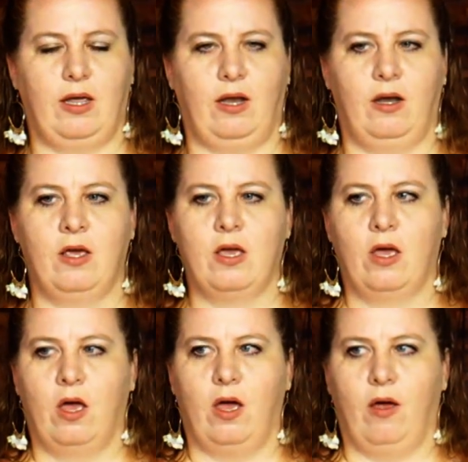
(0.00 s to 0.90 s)
And
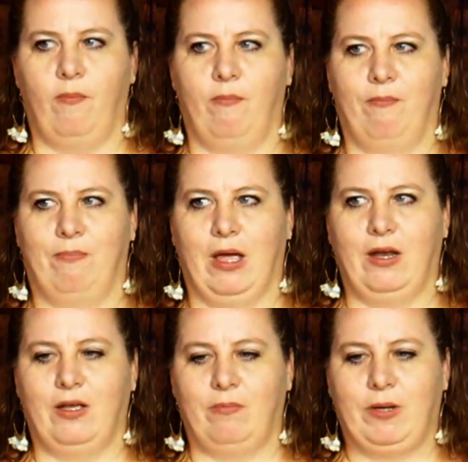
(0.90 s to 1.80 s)
but
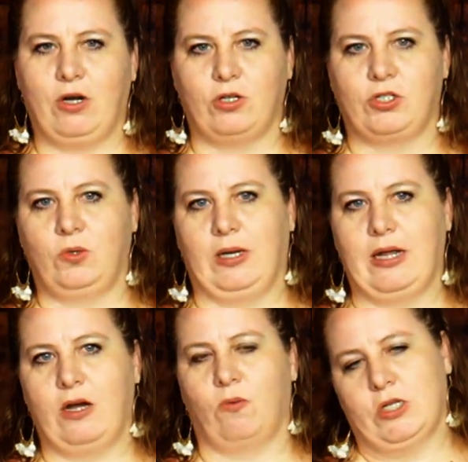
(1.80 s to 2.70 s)
Peter is doing
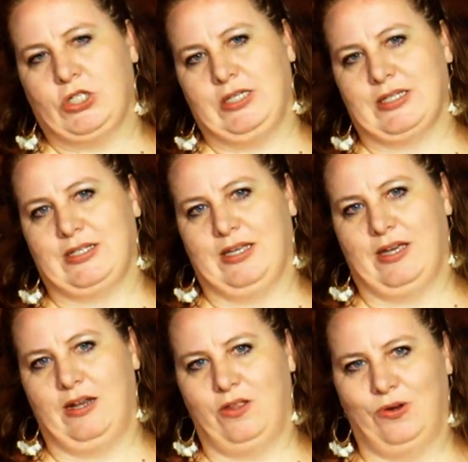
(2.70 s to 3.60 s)
here what Jesus
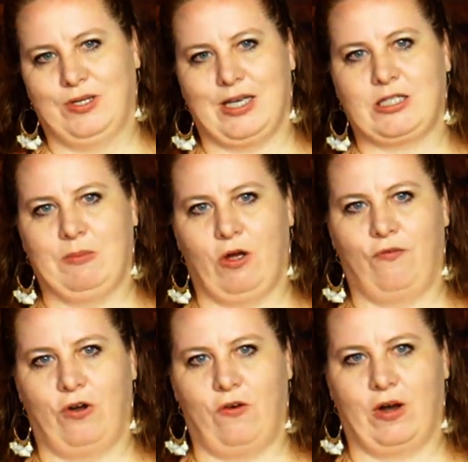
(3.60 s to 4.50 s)
did in the New Testament
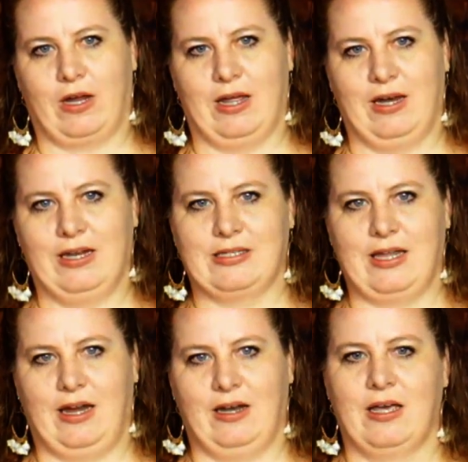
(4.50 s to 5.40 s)
over and over again. He's
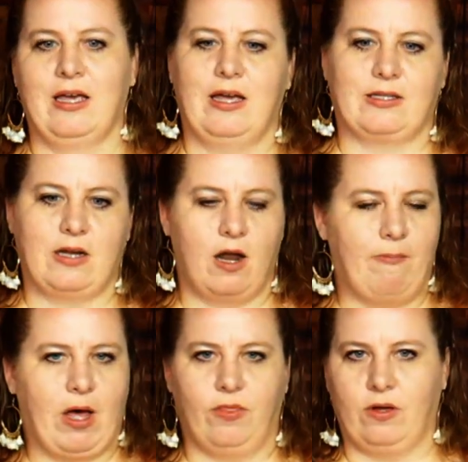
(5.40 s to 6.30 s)
saying it's not
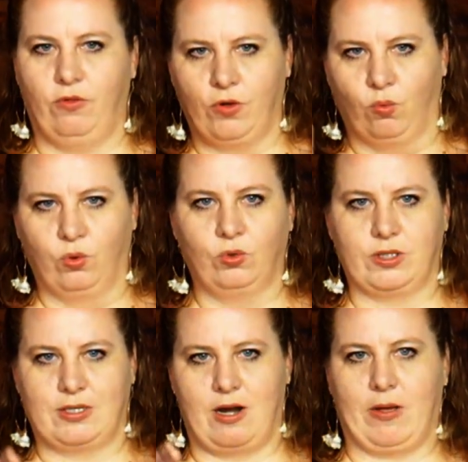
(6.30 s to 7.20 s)
about the rules,
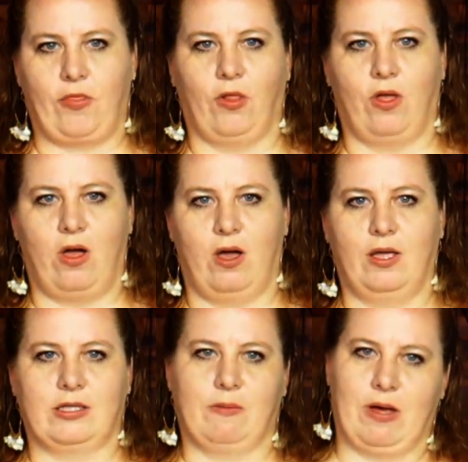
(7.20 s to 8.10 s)
it's not about the law,
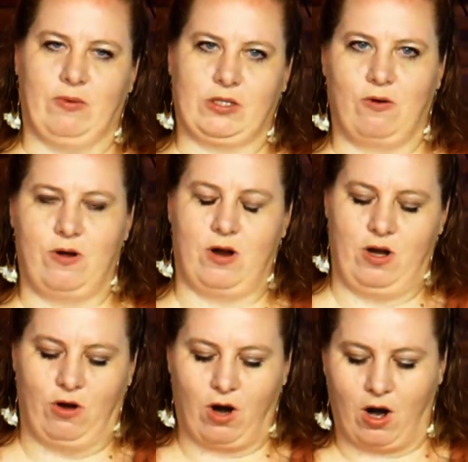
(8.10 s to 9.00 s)
it's about what's going on
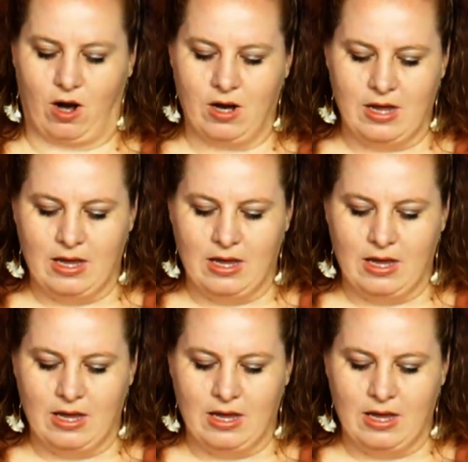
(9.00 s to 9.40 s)
in your heart.